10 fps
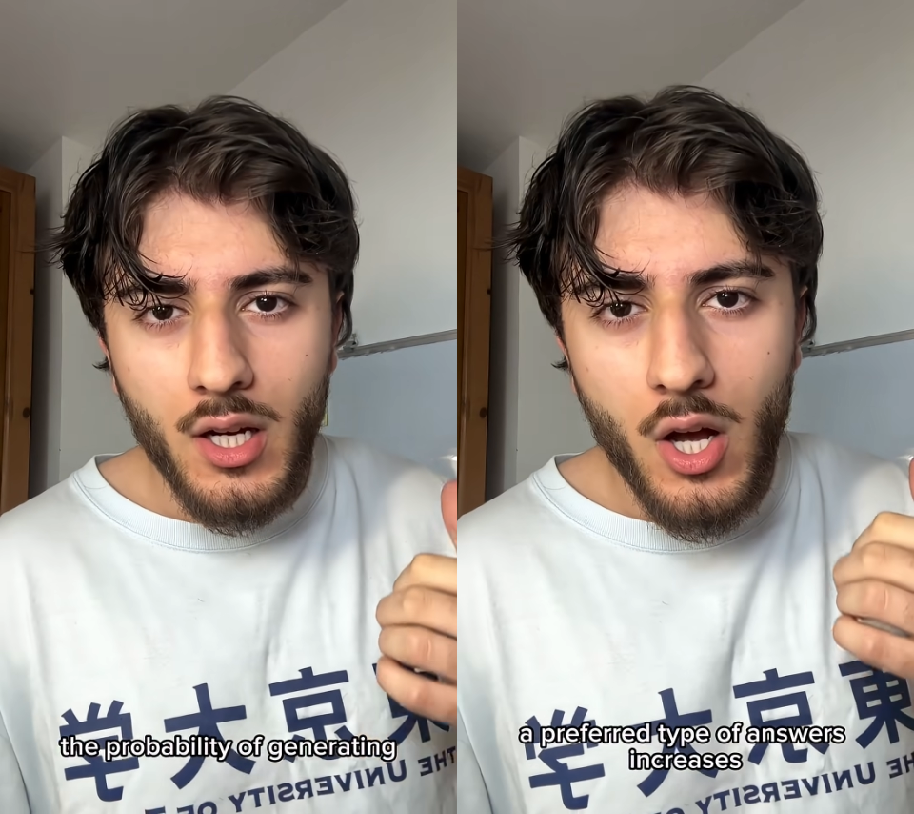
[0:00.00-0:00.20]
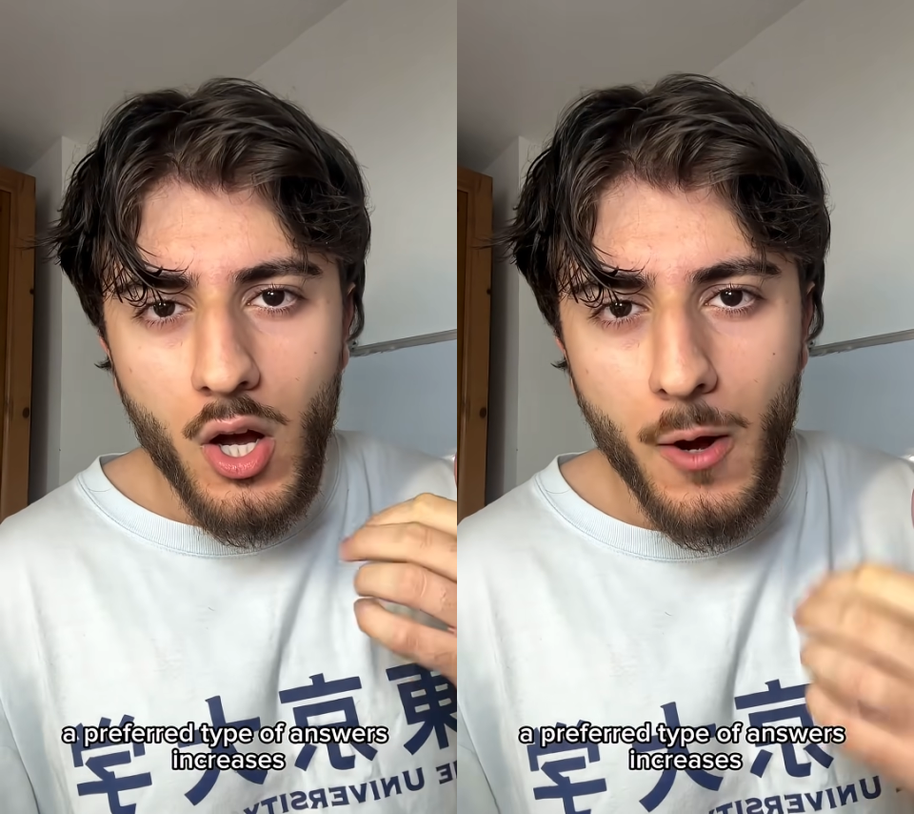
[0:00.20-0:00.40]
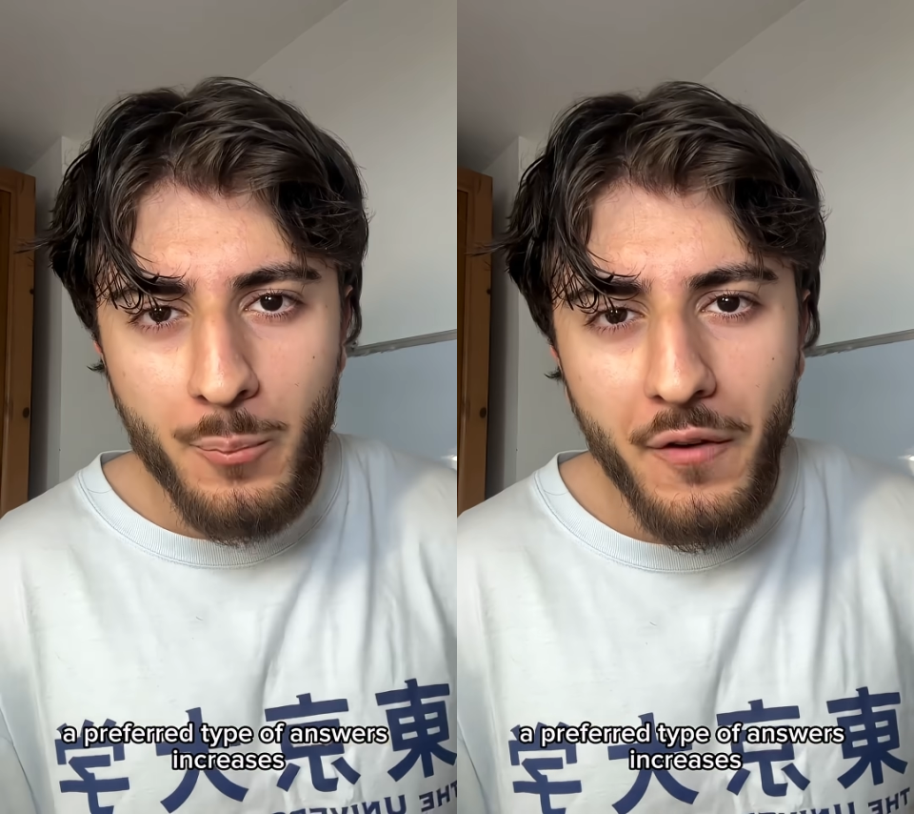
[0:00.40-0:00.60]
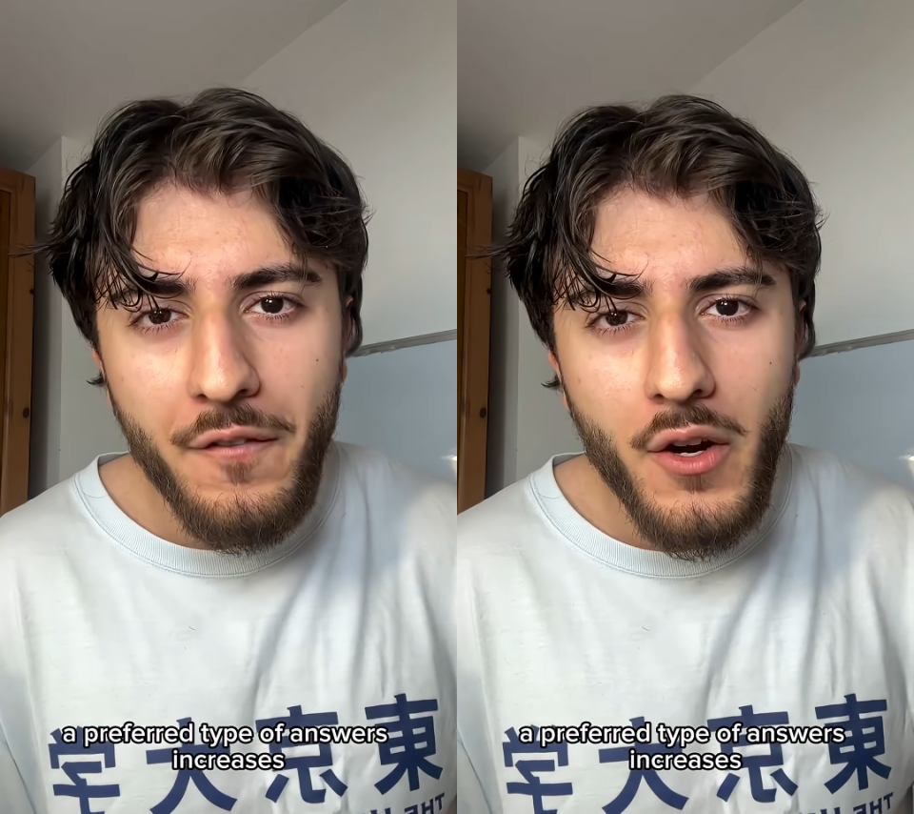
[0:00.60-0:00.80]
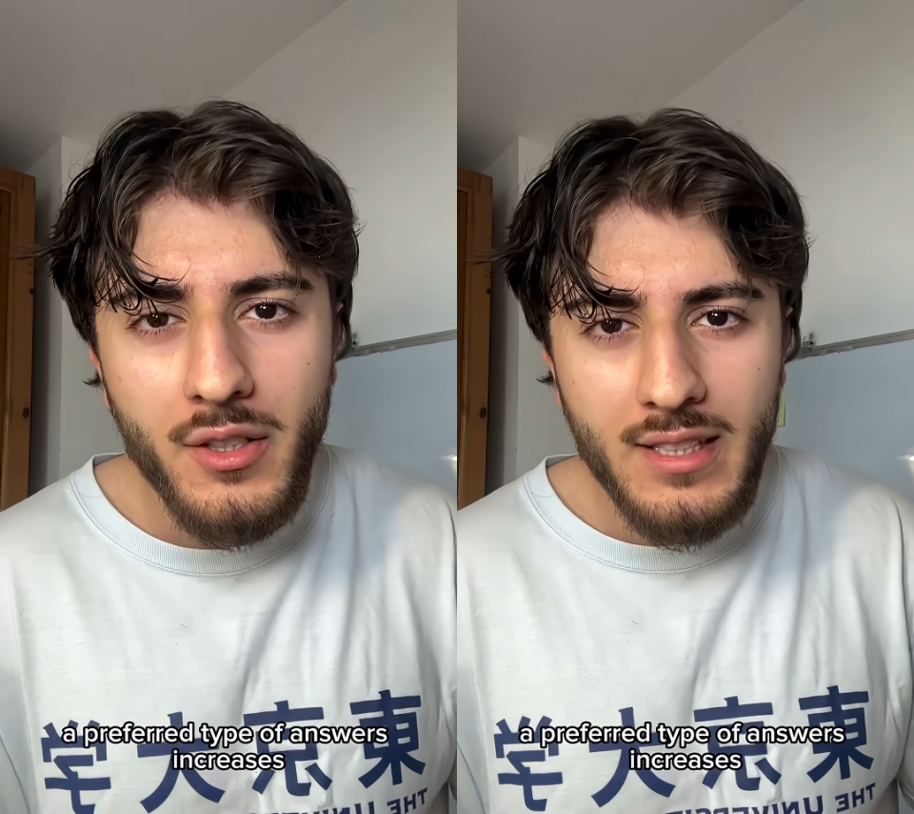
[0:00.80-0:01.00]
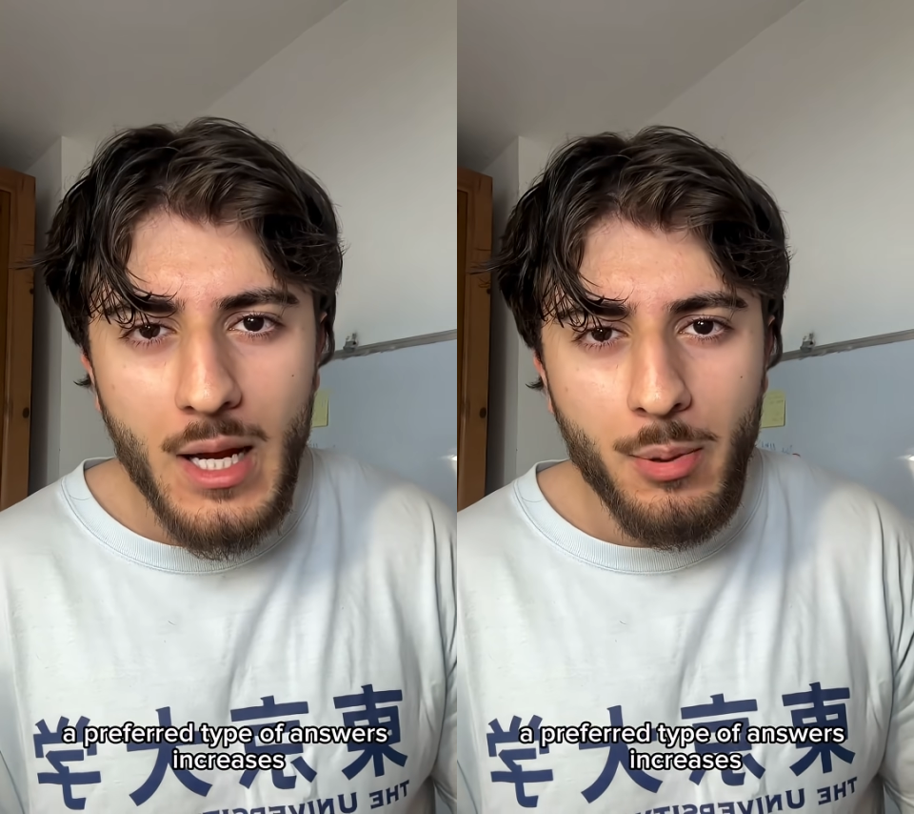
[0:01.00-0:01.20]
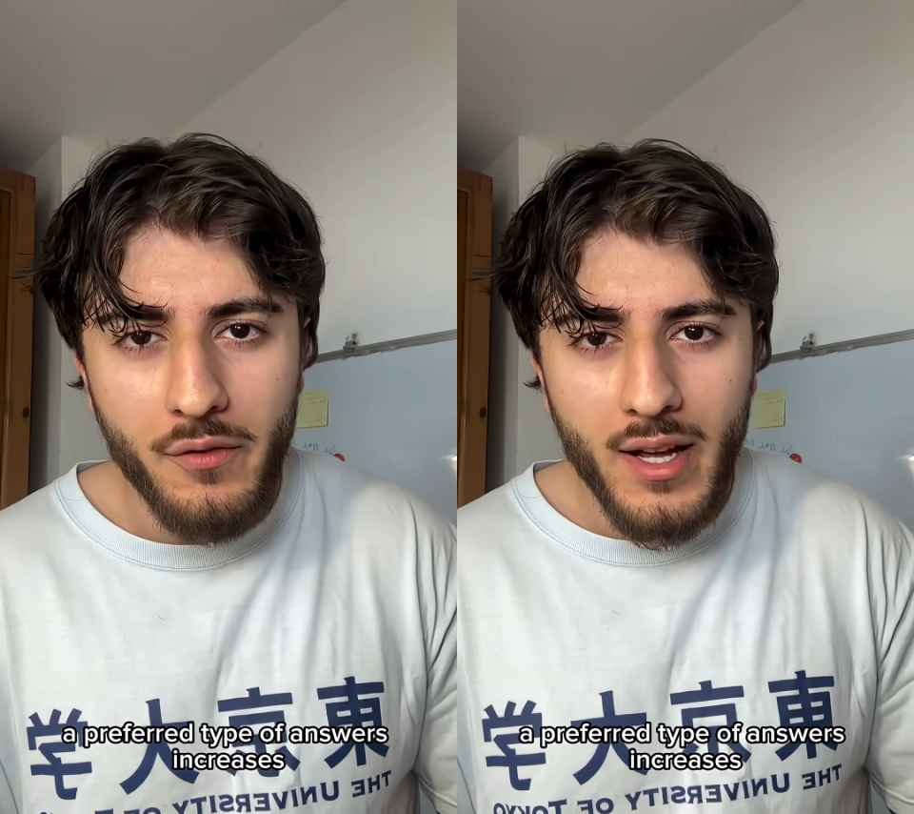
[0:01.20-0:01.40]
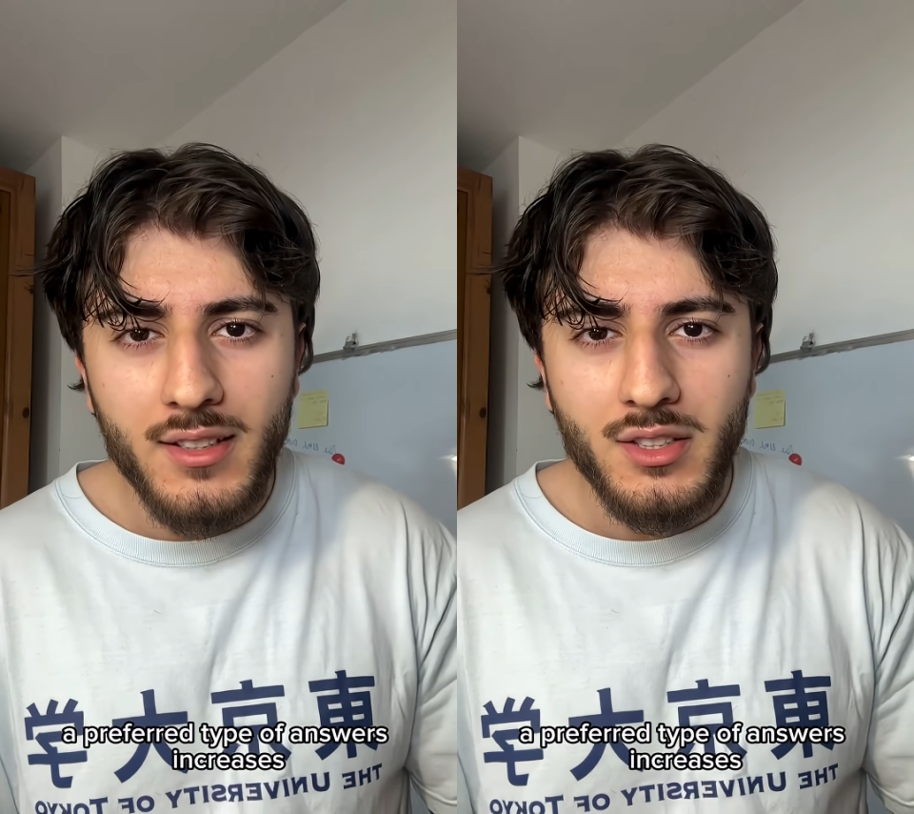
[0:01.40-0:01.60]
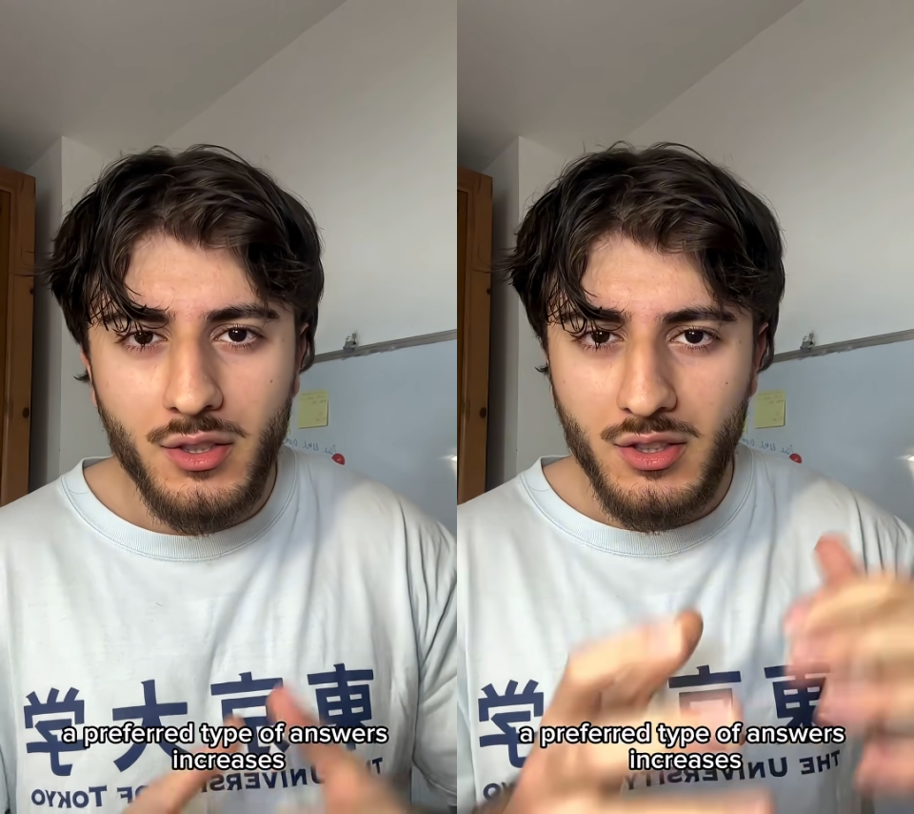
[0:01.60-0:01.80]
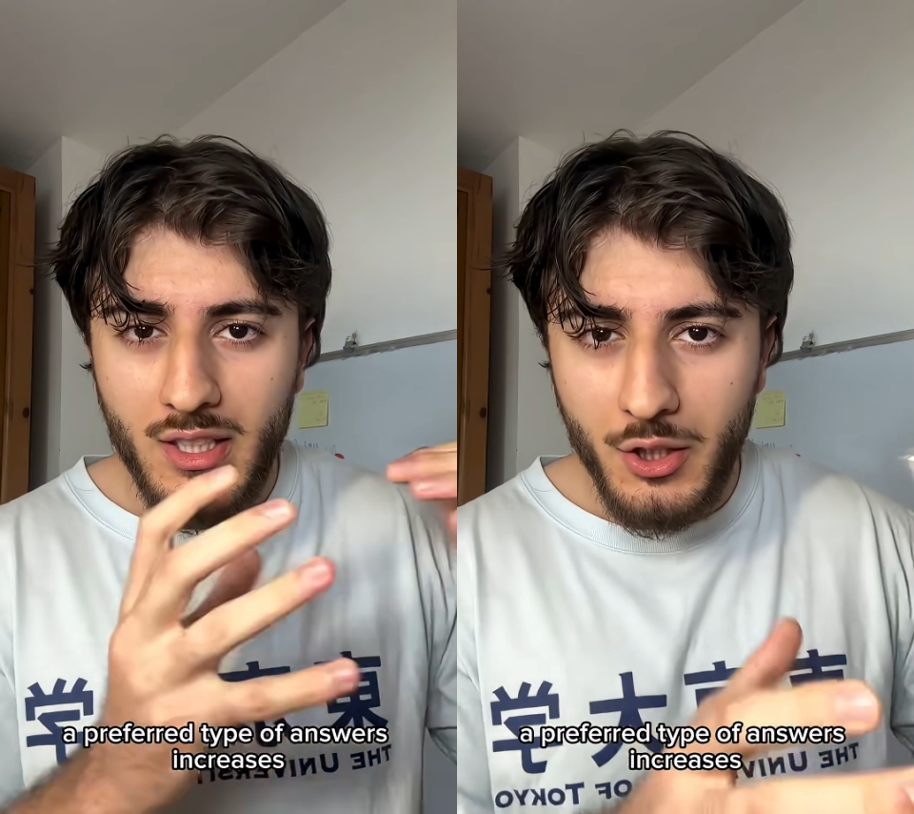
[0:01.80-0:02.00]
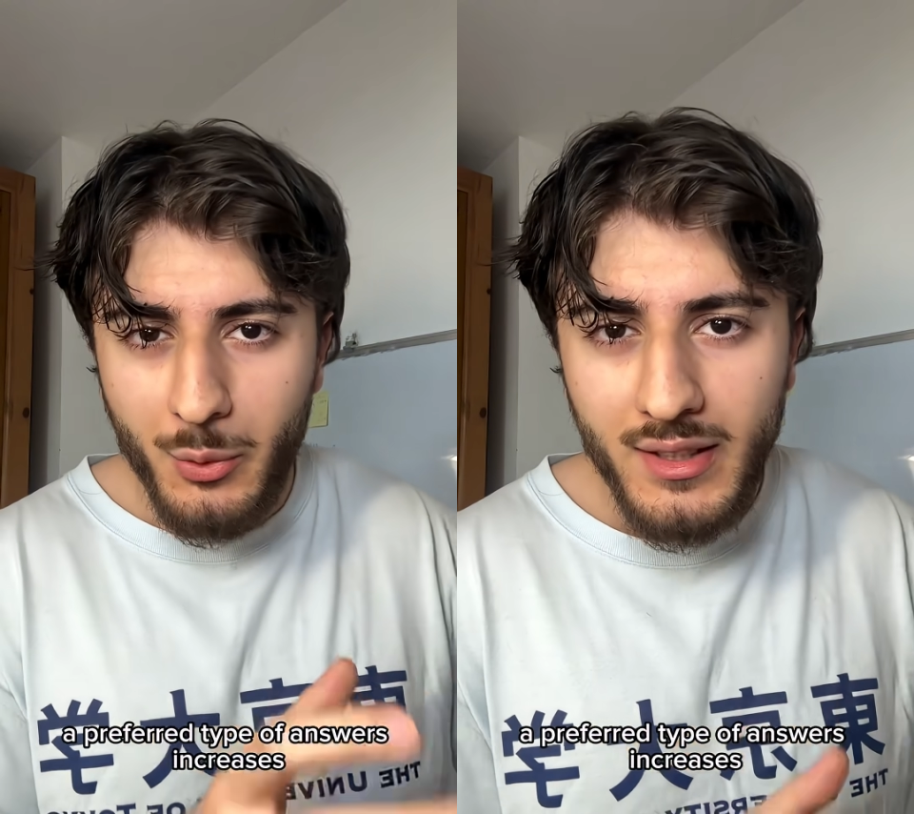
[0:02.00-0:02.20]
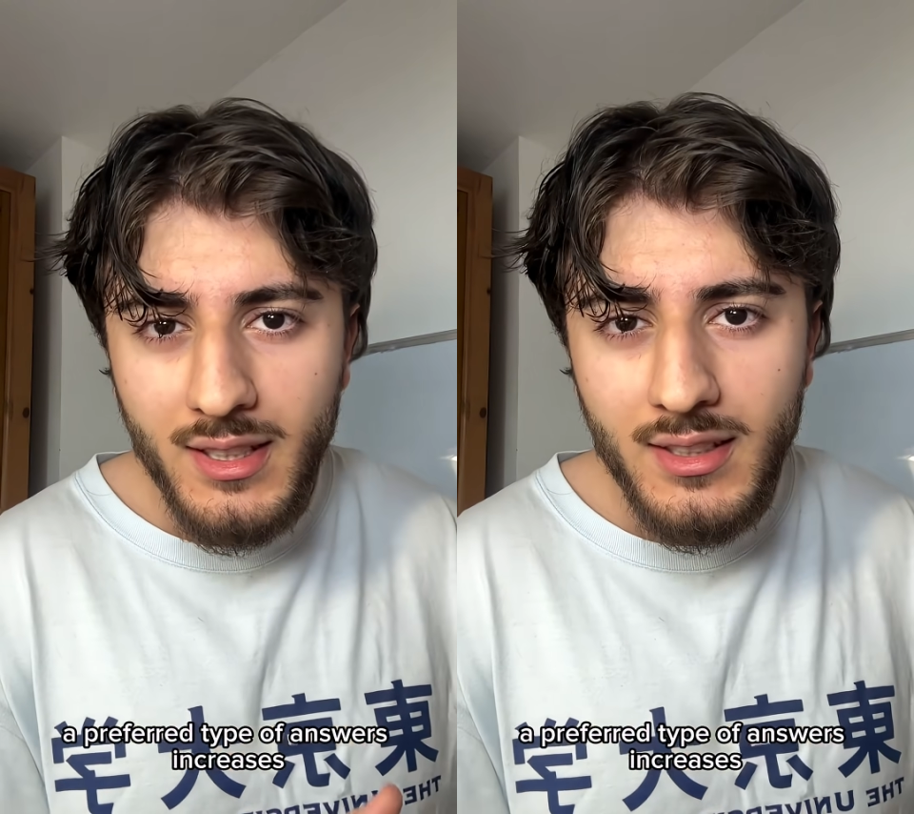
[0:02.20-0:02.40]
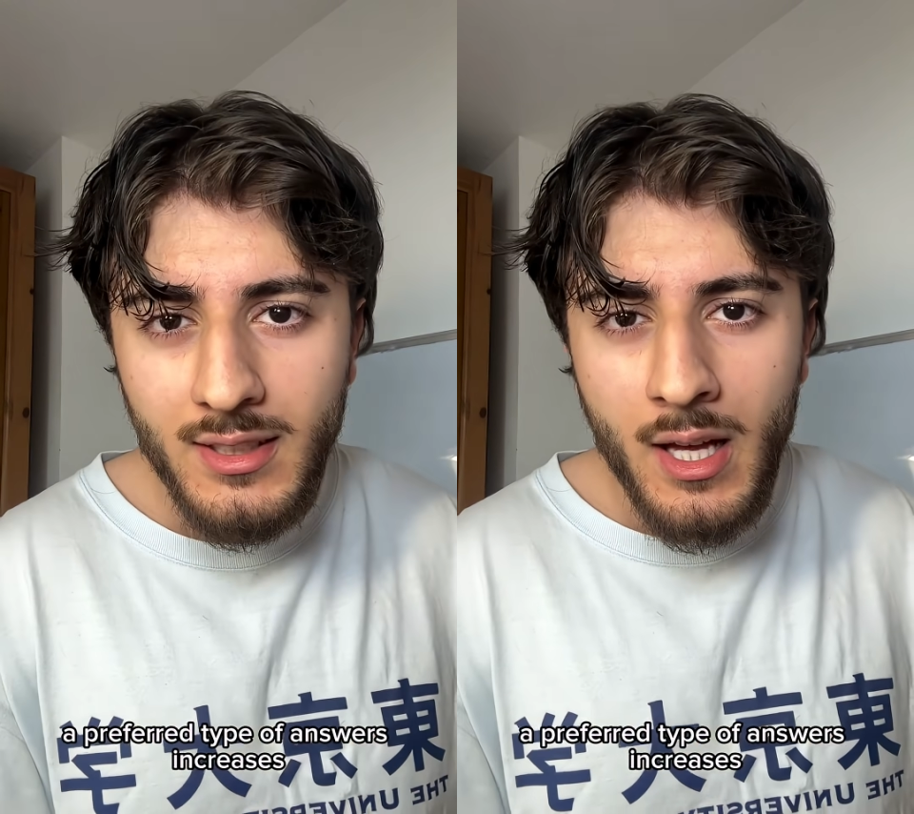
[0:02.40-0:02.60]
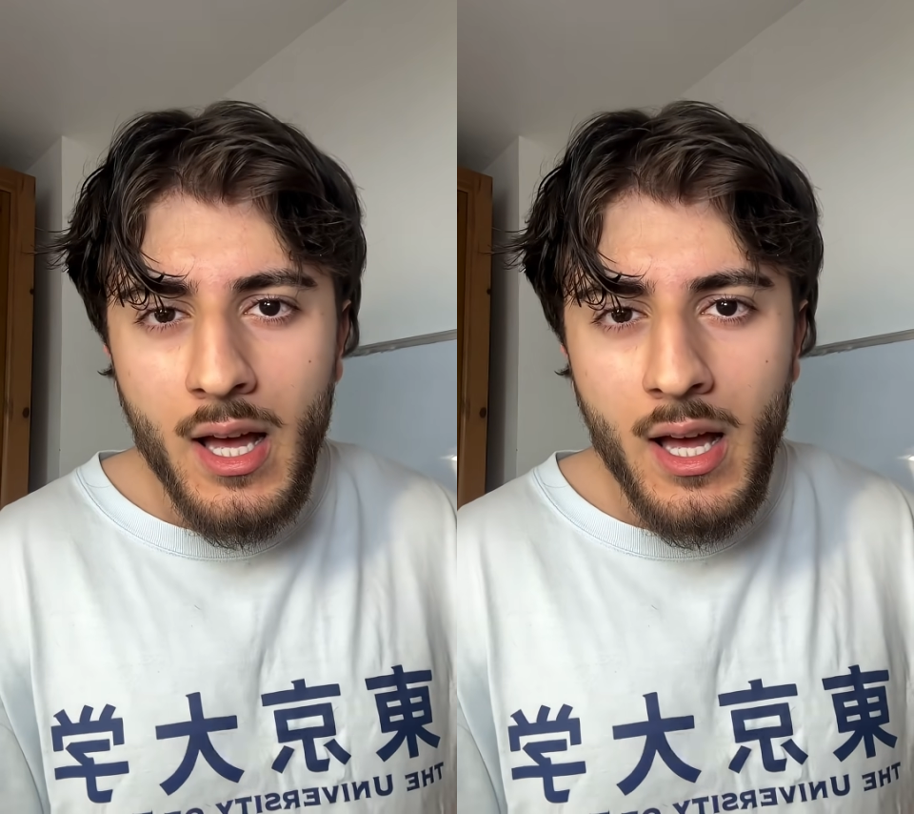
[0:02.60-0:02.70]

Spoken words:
a preferred type of answers increases